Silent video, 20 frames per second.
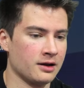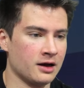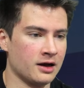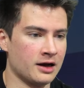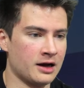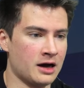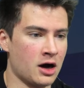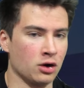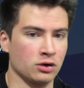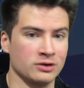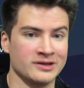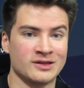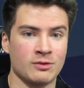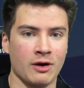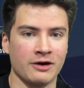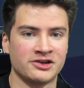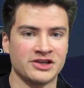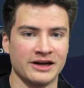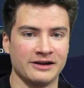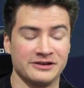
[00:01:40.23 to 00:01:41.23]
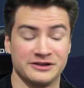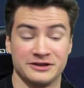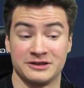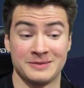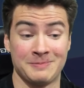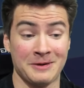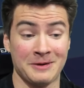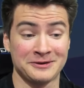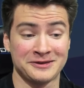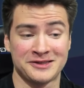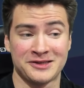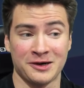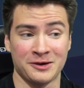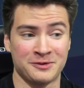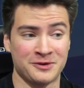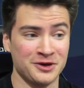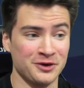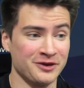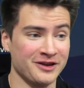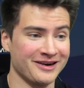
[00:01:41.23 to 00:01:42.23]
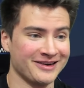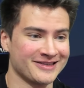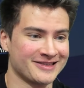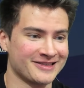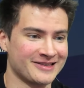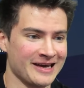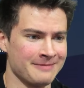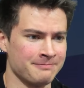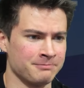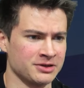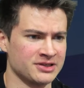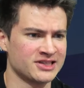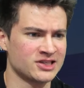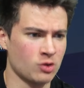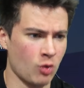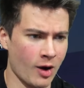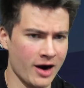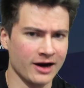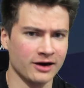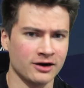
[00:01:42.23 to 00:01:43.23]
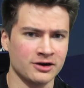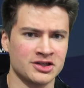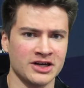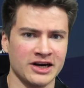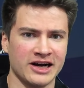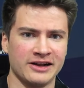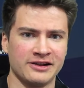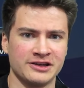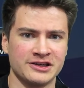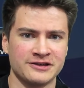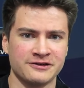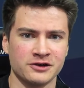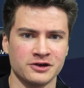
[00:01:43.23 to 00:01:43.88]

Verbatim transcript: Uh, oh, Square Challenge. I was about to start doing the next game, but Square Challenge